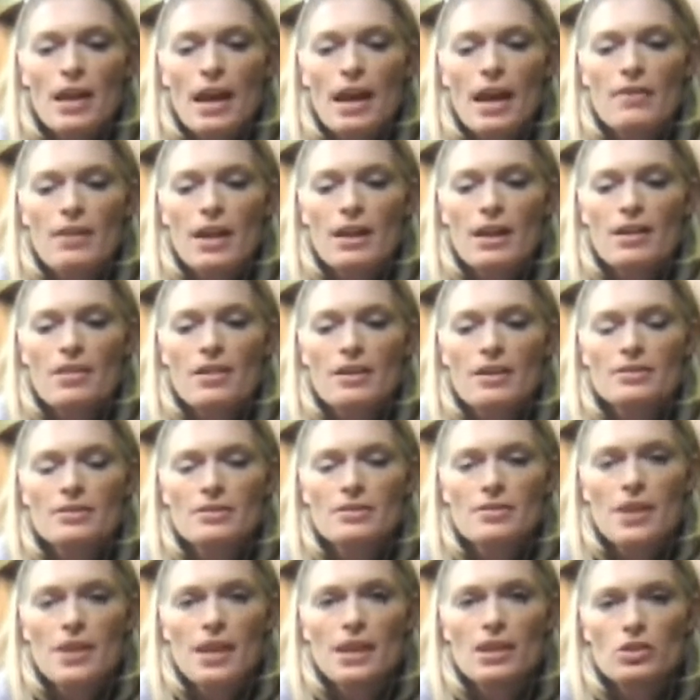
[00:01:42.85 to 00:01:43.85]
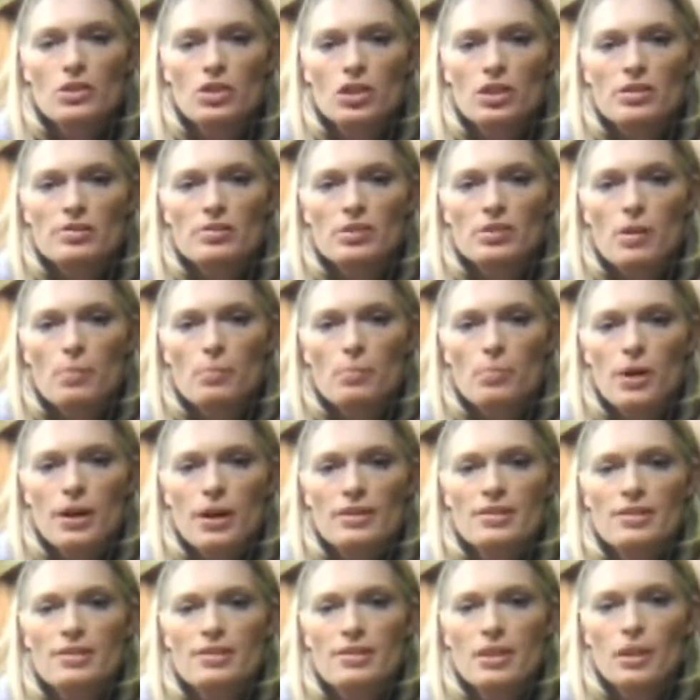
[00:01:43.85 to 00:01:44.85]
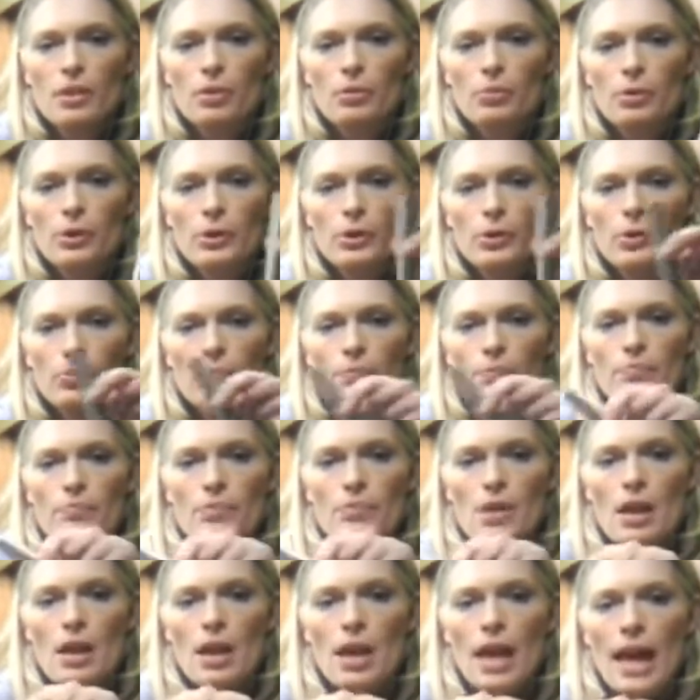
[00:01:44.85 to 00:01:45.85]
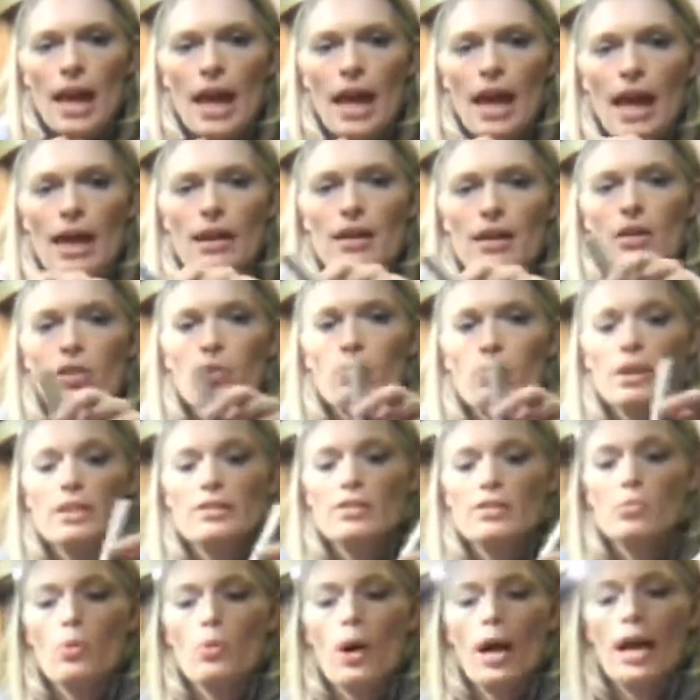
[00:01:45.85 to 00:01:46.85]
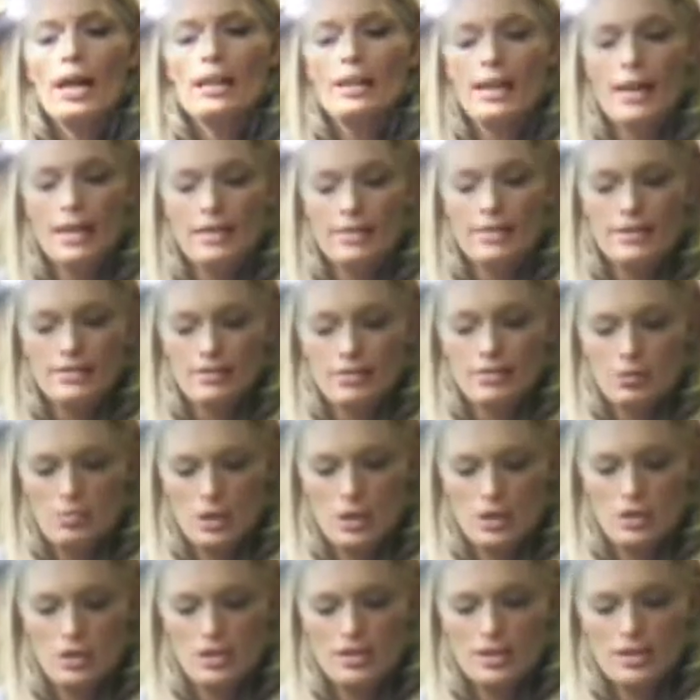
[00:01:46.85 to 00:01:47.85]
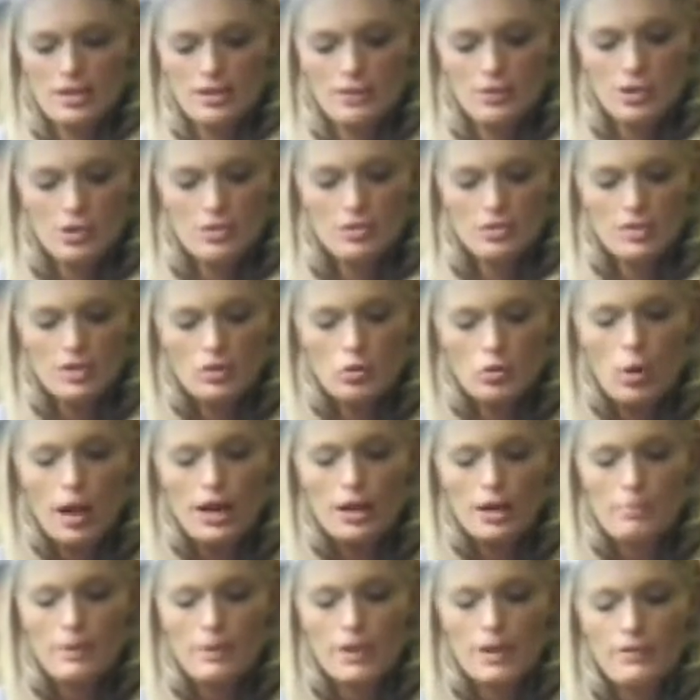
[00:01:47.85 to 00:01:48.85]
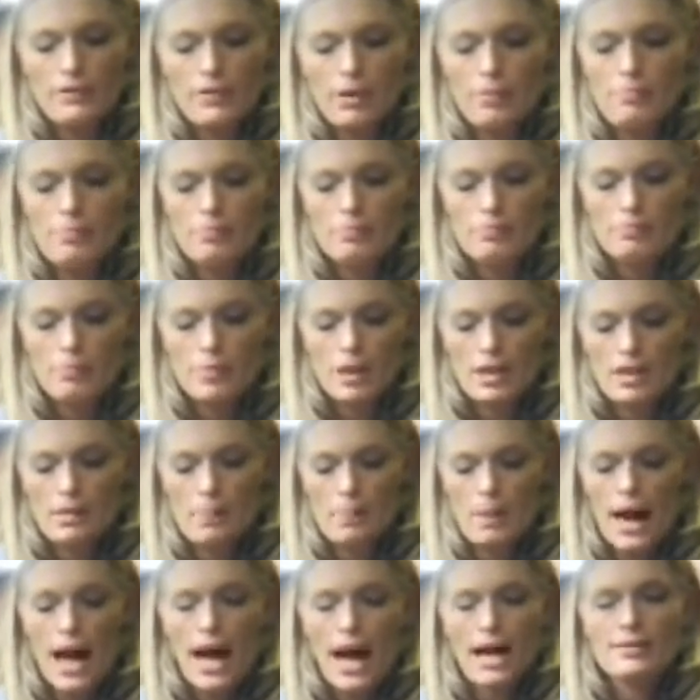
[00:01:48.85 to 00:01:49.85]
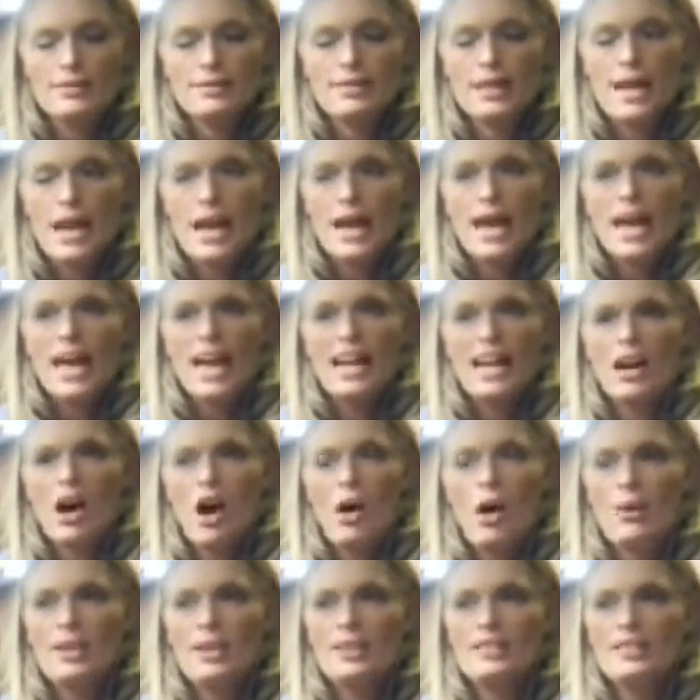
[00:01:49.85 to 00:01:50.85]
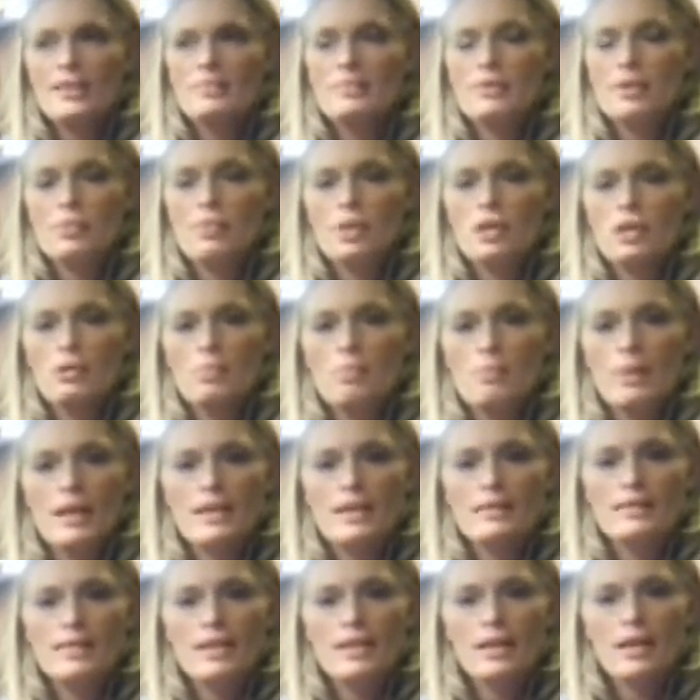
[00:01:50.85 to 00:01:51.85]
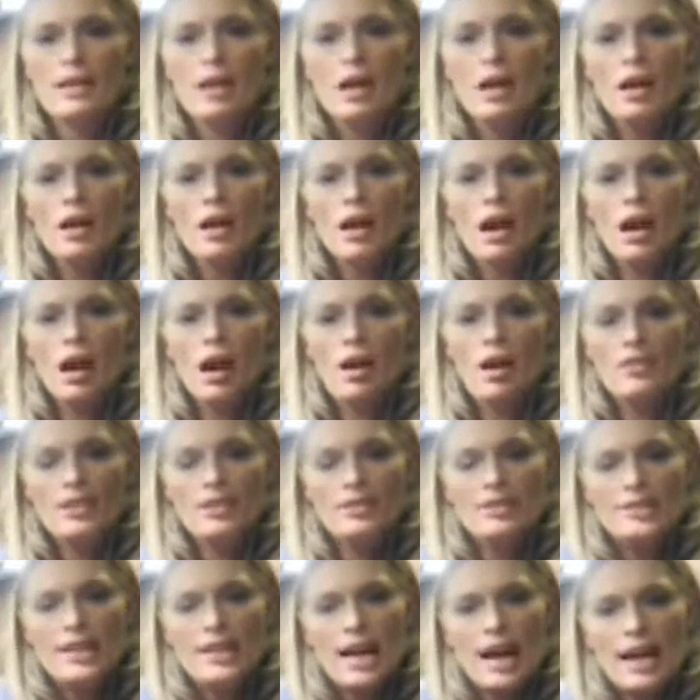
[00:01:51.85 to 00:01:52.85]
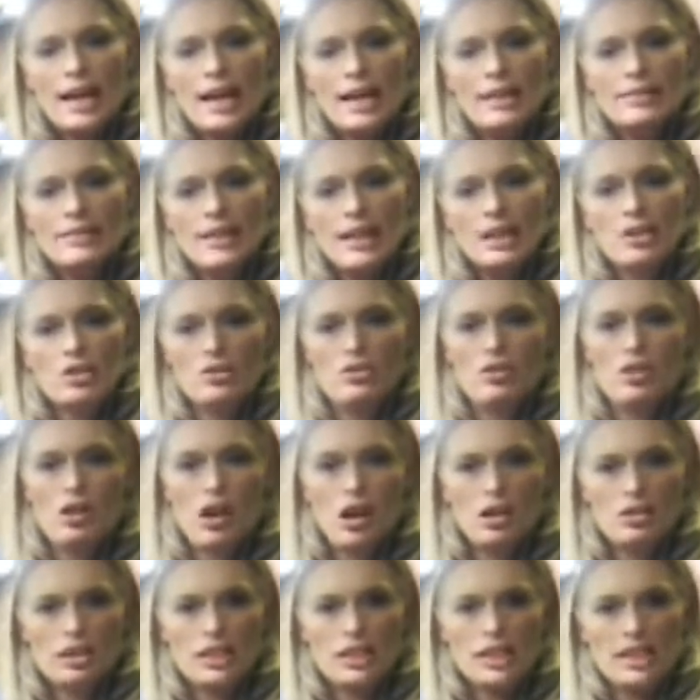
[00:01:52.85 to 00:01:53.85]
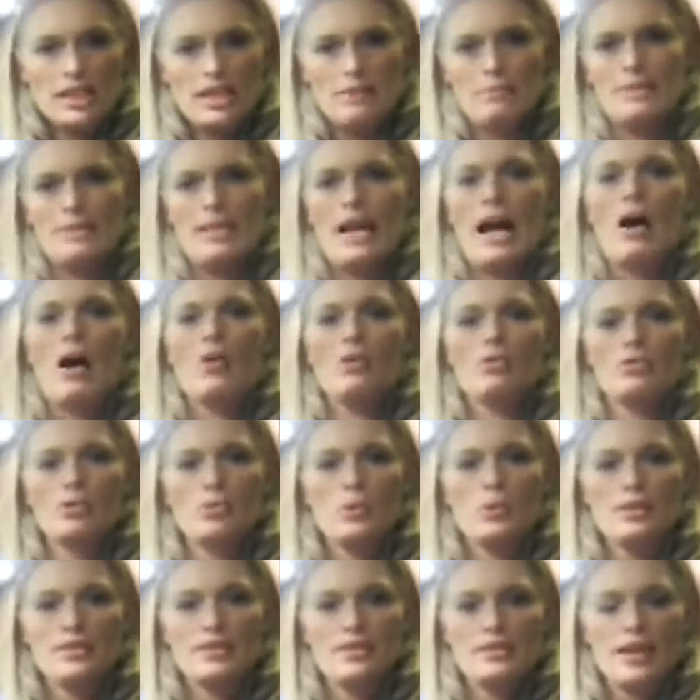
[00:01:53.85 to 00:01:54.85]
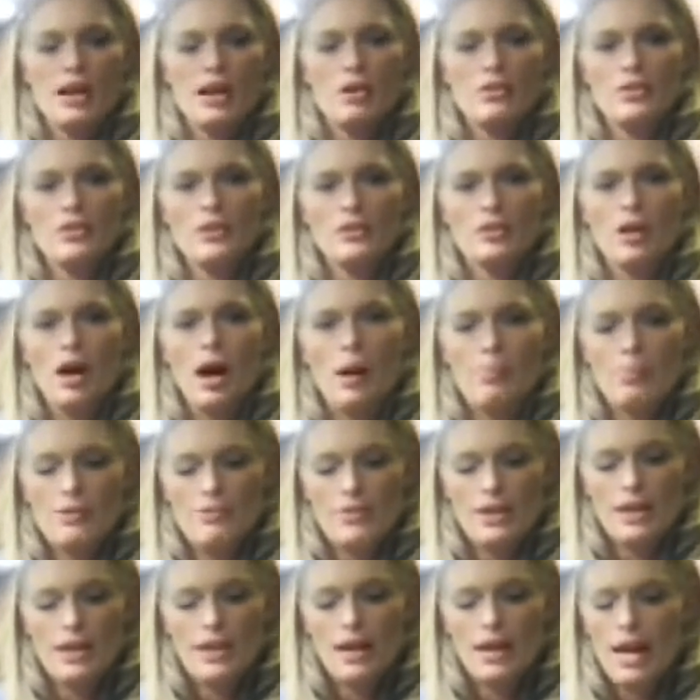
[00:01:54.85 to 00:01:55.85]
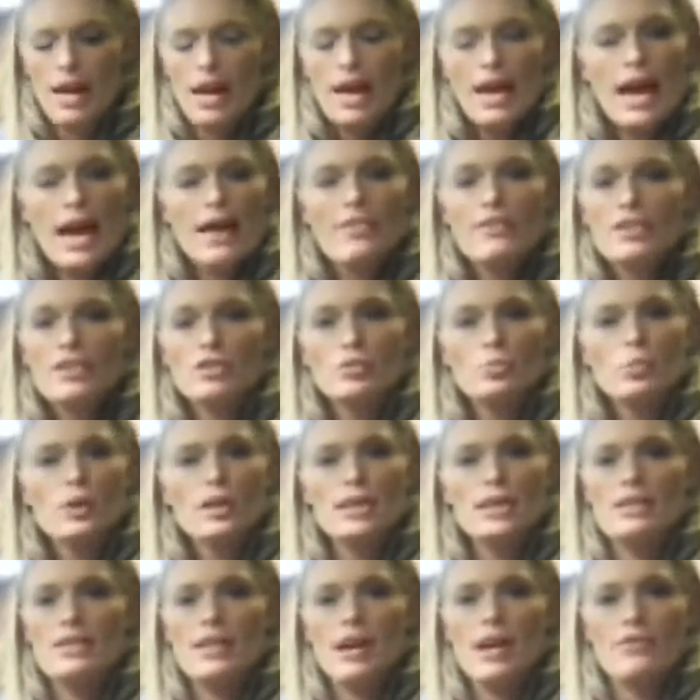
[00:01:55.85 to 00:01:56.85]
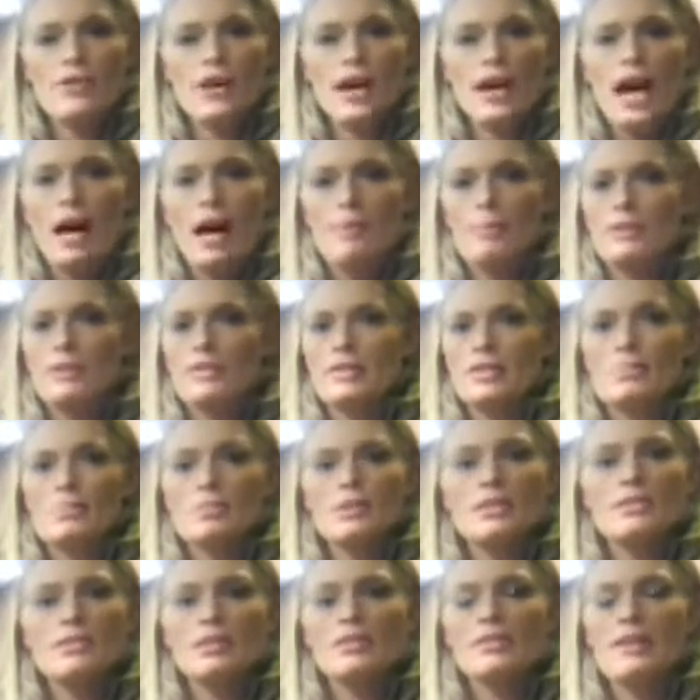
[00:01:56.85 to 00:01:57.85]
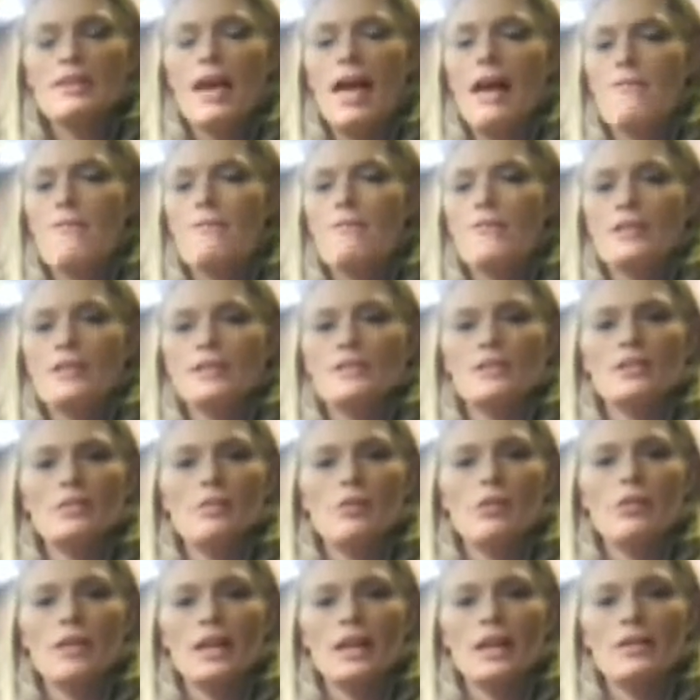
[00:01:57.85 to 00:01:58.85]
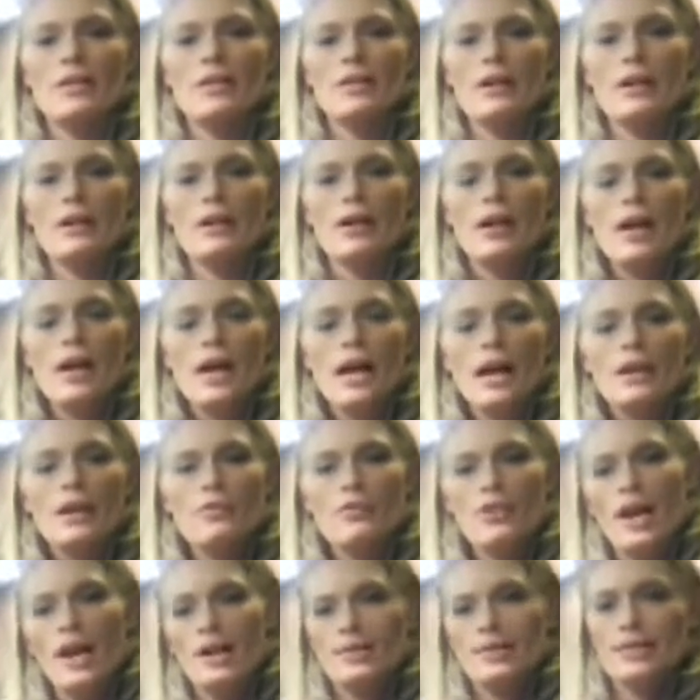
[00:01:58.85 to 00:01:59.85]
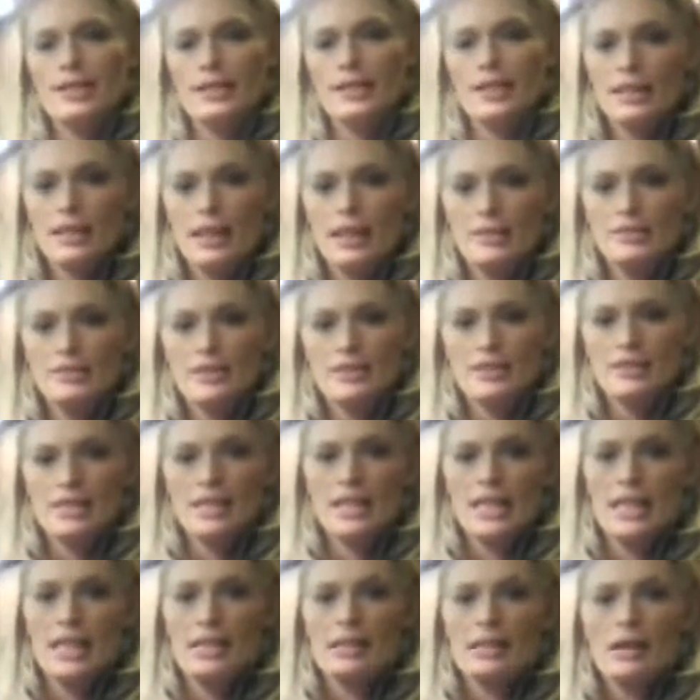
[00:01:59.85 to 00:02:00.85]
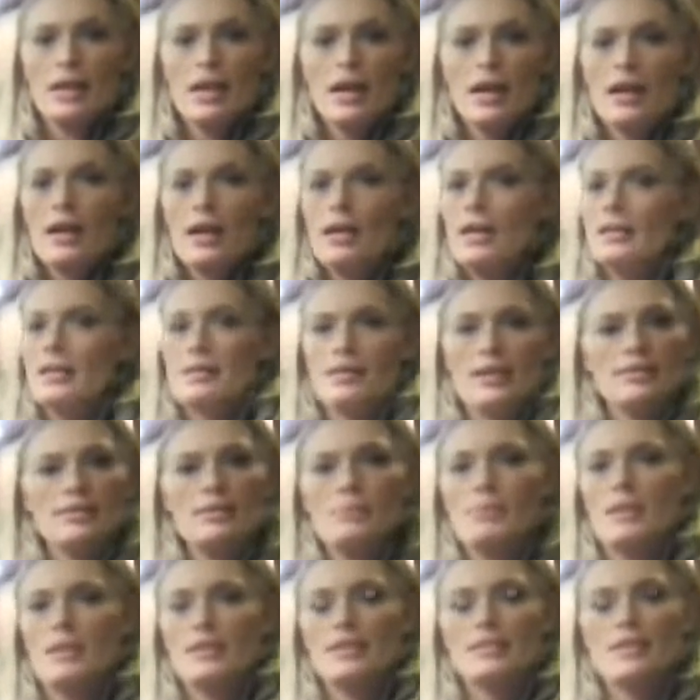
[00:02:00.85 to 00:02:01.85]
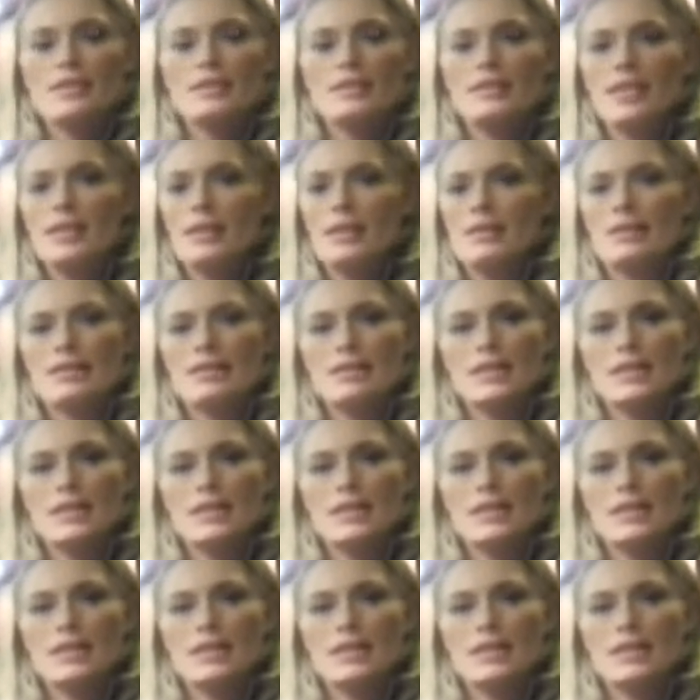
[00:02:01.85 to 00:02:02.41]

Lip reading: And then this thing just presses it through. And the reason why I like this so much is because I've used quite a bit of them in the past. And it always seems that when you mince it, on the sides, extra garlic comes out, squeezes out the top of it. And this one, it never happens. It minces every single thing in there. And if you accidentally left a skin, it doesn't mince the skin.